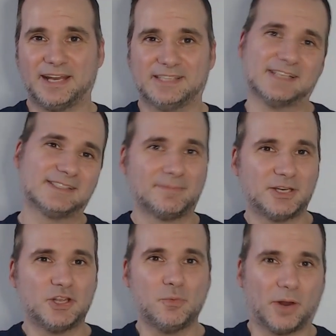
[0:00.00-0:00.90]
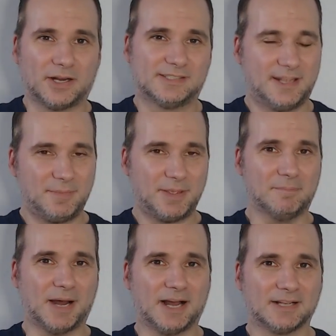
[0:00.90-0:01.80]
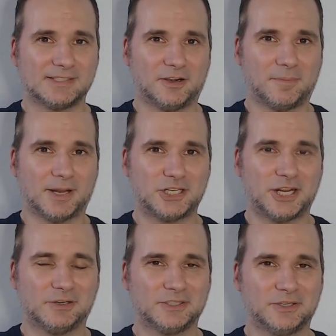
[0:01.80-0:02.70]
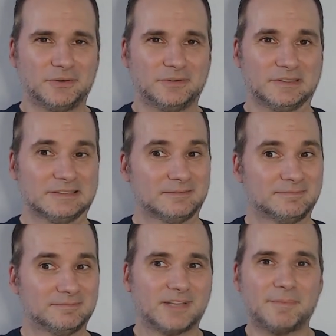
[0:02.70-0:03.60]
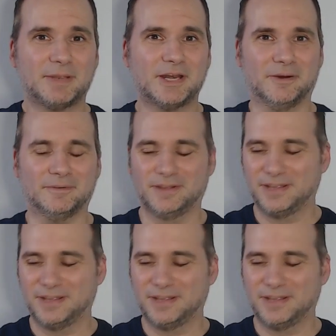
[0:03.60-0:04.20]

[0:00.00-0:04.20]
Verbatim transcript: is that something you want to see me unbox here on my channel too? Let me know.